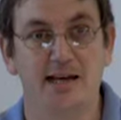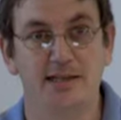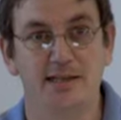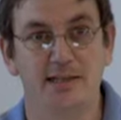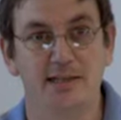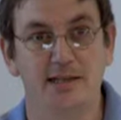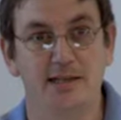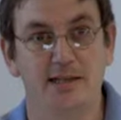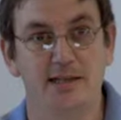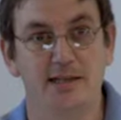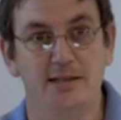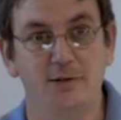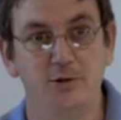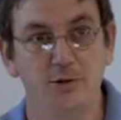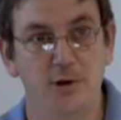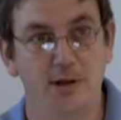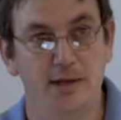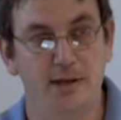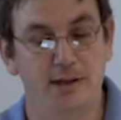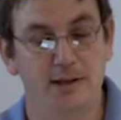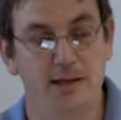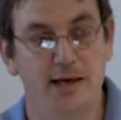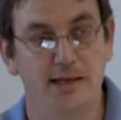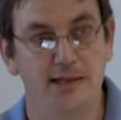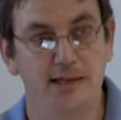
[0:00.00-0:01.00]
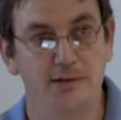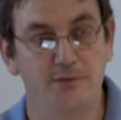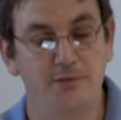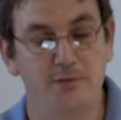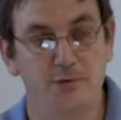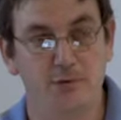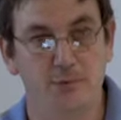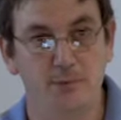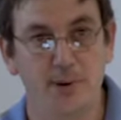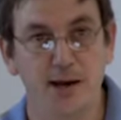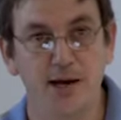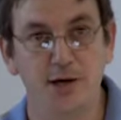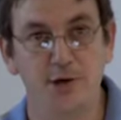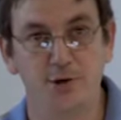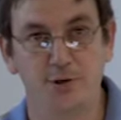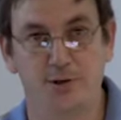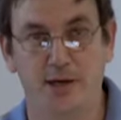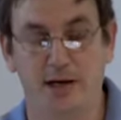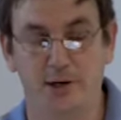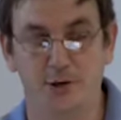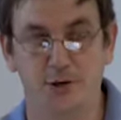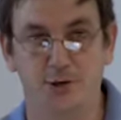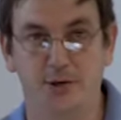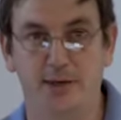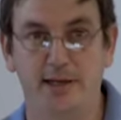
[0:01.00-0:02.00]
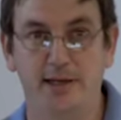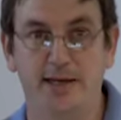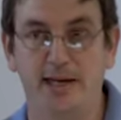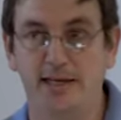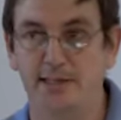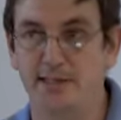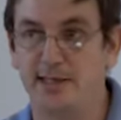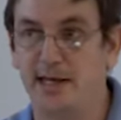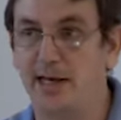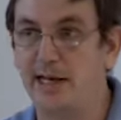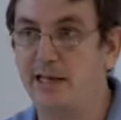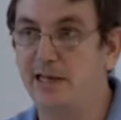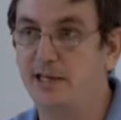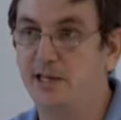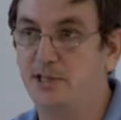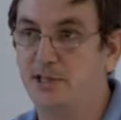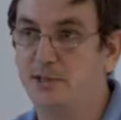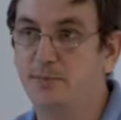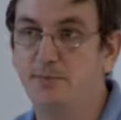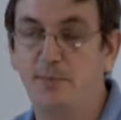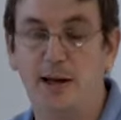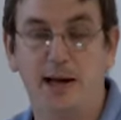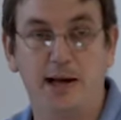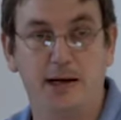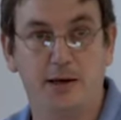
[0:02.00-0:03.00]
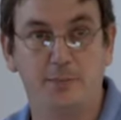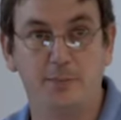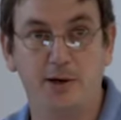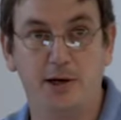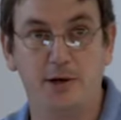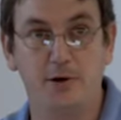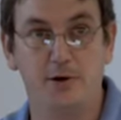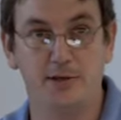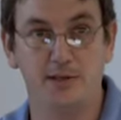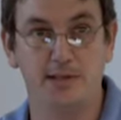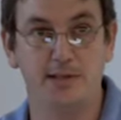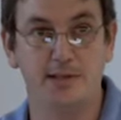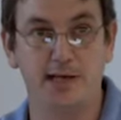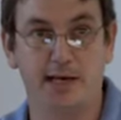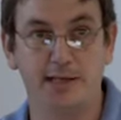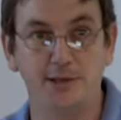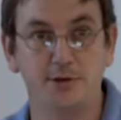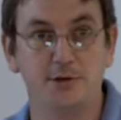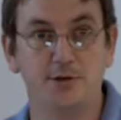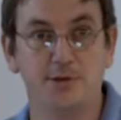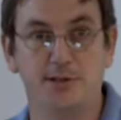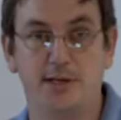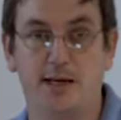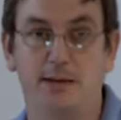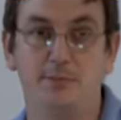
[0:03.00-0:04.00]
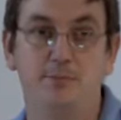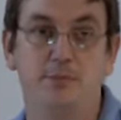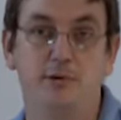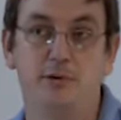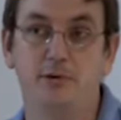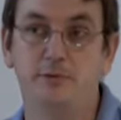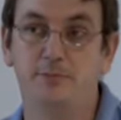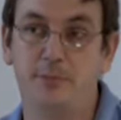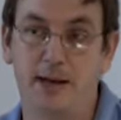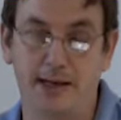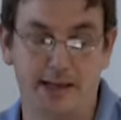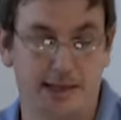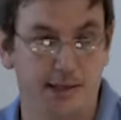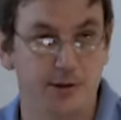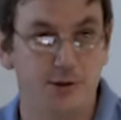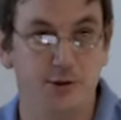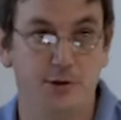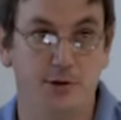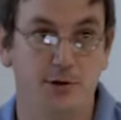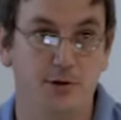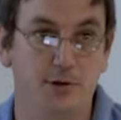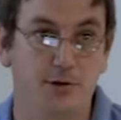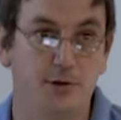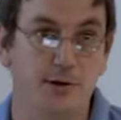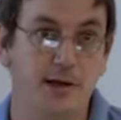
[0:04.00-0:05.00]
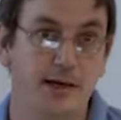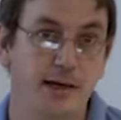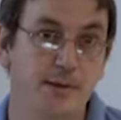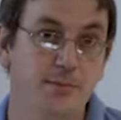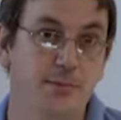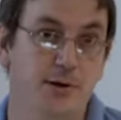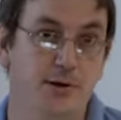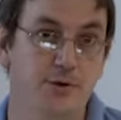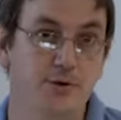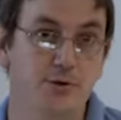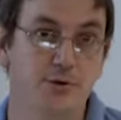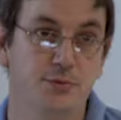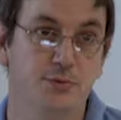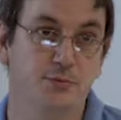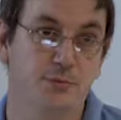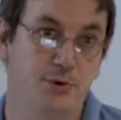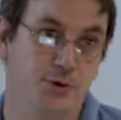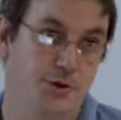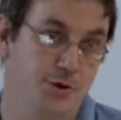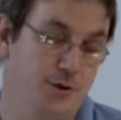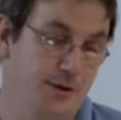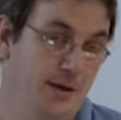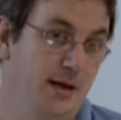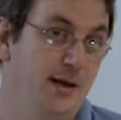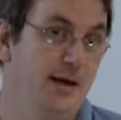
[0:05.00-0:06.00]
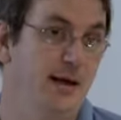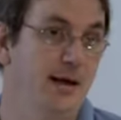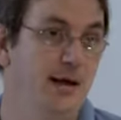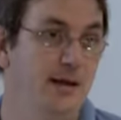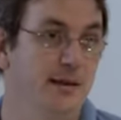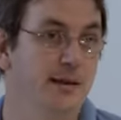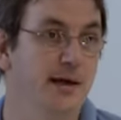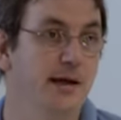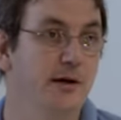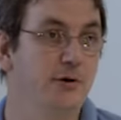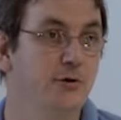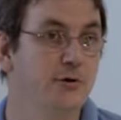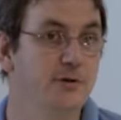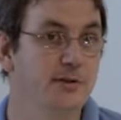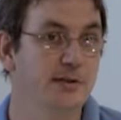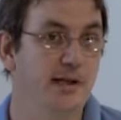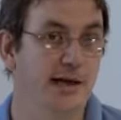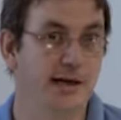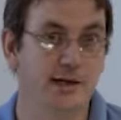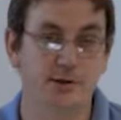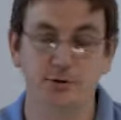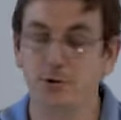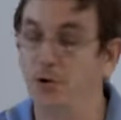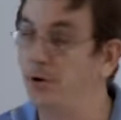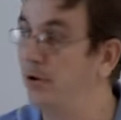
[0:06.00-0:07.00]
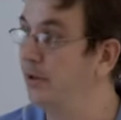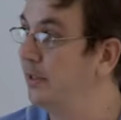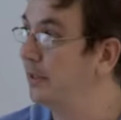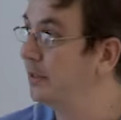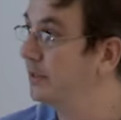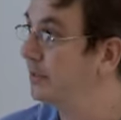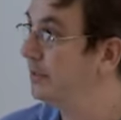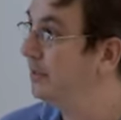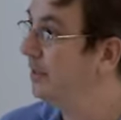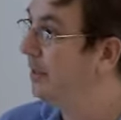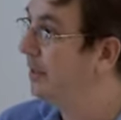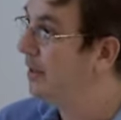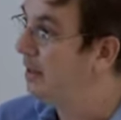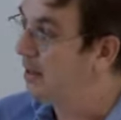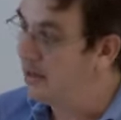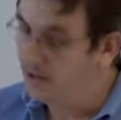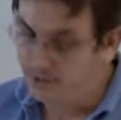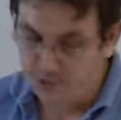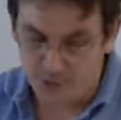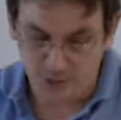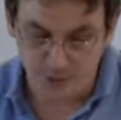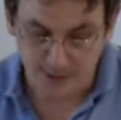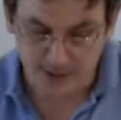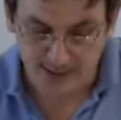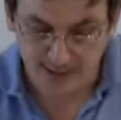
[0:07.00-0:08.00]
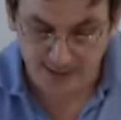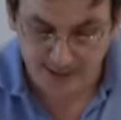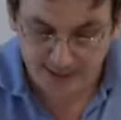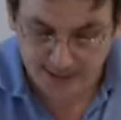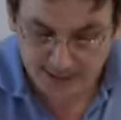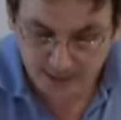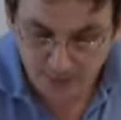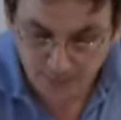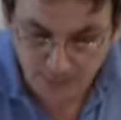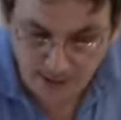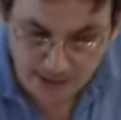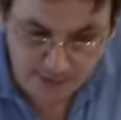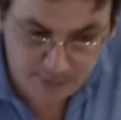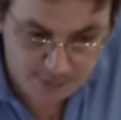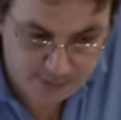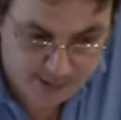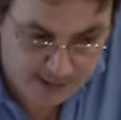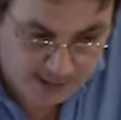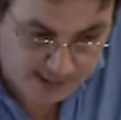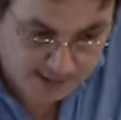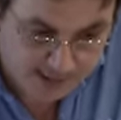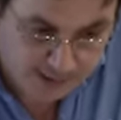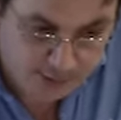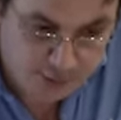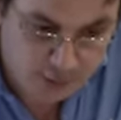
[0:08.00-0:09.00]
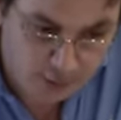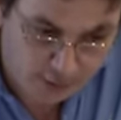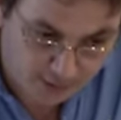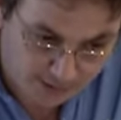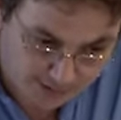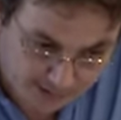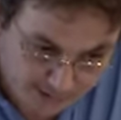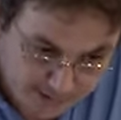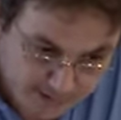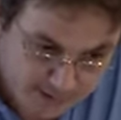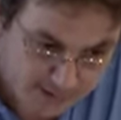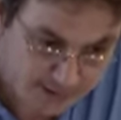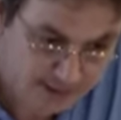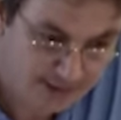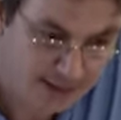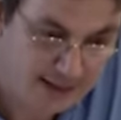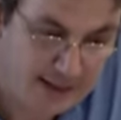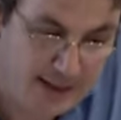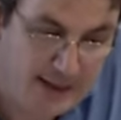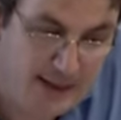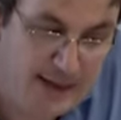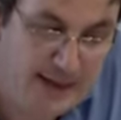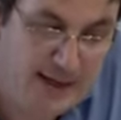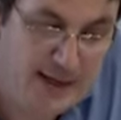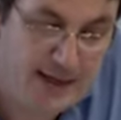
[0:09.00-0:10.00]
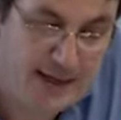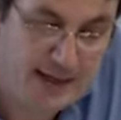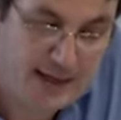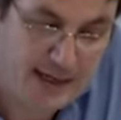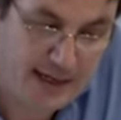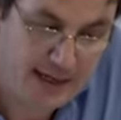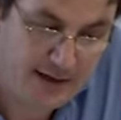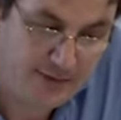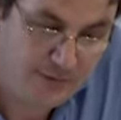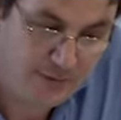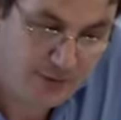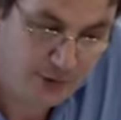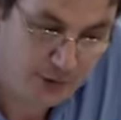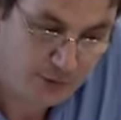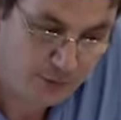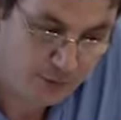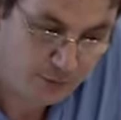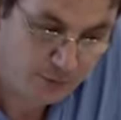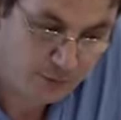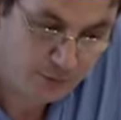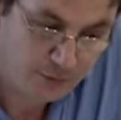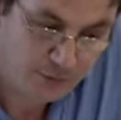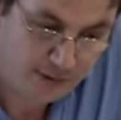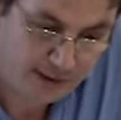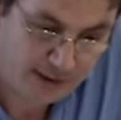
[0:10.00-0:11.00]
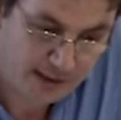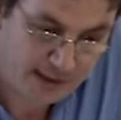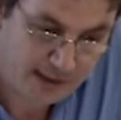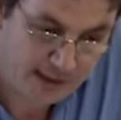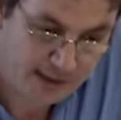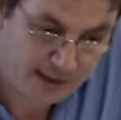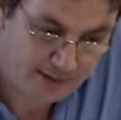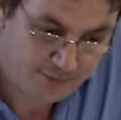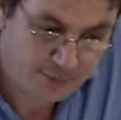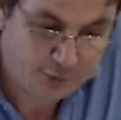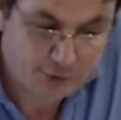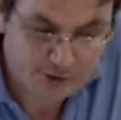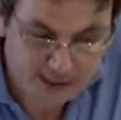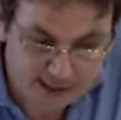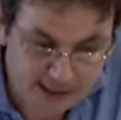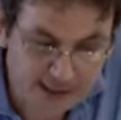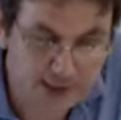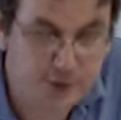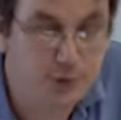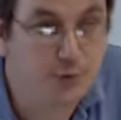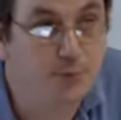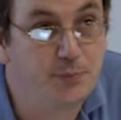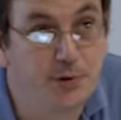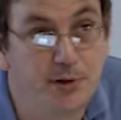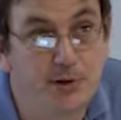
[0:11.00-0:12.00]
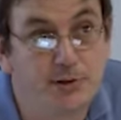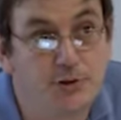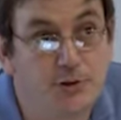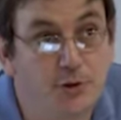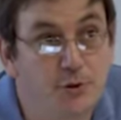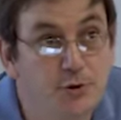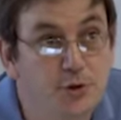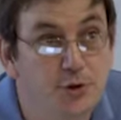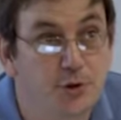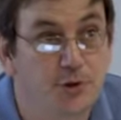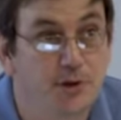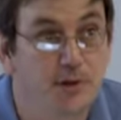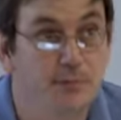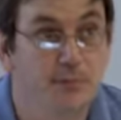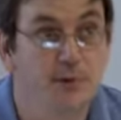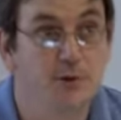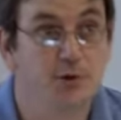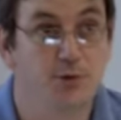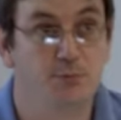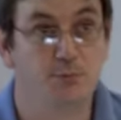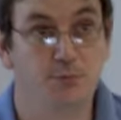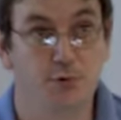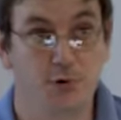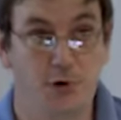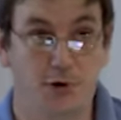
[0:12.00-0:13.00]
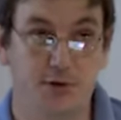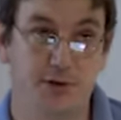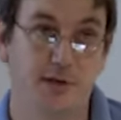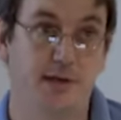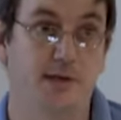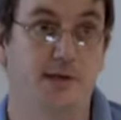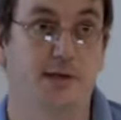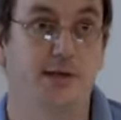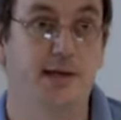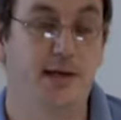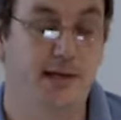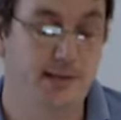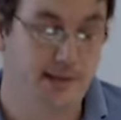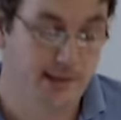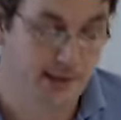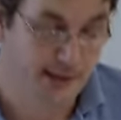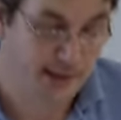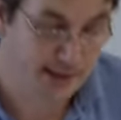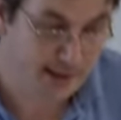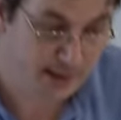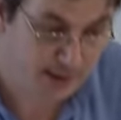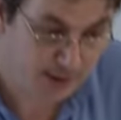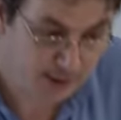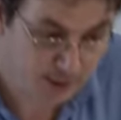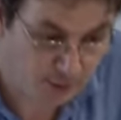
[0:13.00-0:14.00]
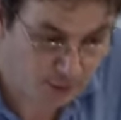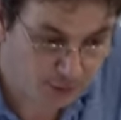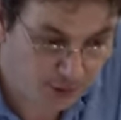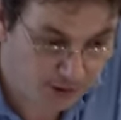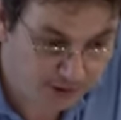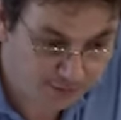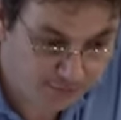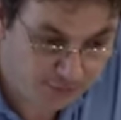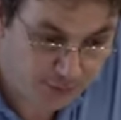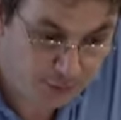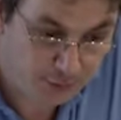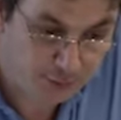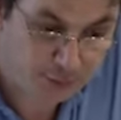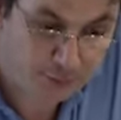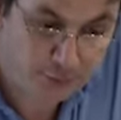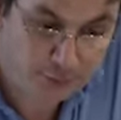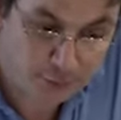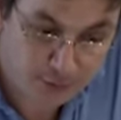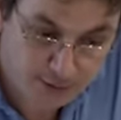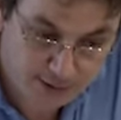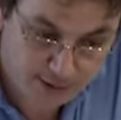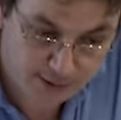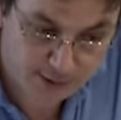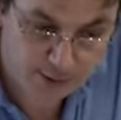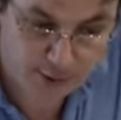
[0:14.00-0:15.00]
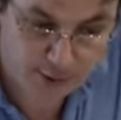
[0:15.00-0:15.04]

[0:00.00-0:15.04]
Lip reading: that information actually gets aliased back because it's undersampled back into your image, which then looks like noise. So you can get away with that noise if you take a super resolution image and process it as it is, or if you Fourier